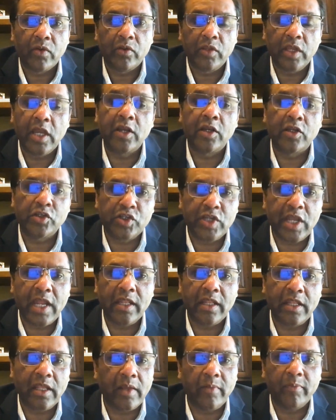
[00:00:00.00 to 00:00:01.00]
They
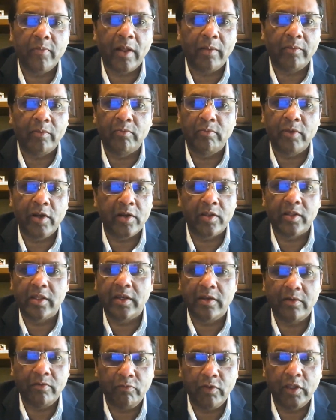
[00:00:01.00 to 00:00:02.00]
understand their problem better
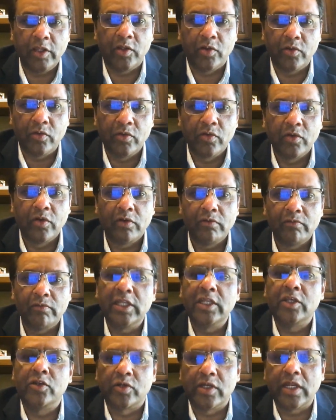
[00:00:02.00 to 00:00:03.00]
than we do. We
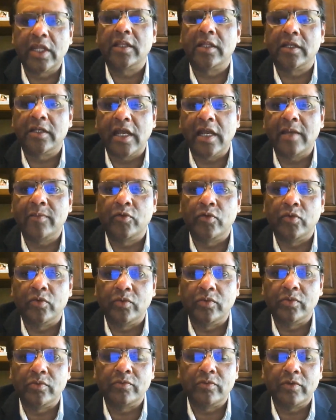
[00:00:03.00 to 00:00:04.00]
need to take the time
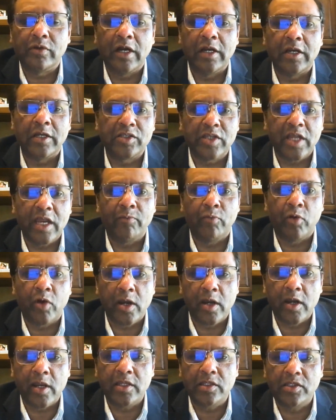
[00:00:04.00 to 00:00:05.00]
to understand what
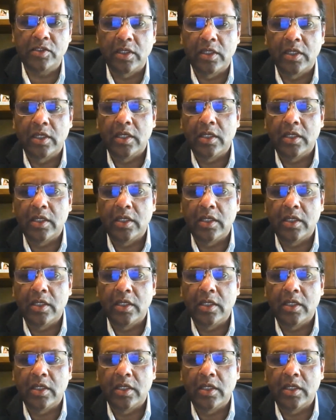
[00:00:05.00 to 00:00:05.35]
it is.